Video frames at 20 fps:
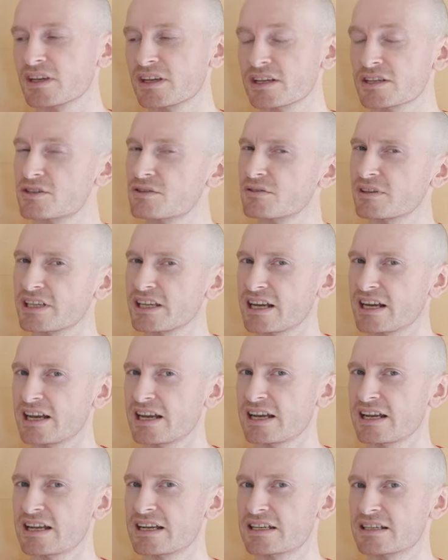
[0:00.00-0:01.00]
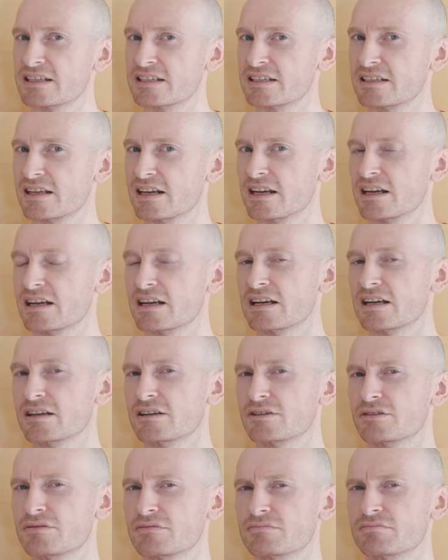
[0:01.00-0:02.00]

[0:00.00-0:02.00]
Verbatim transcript: it's only had, uh,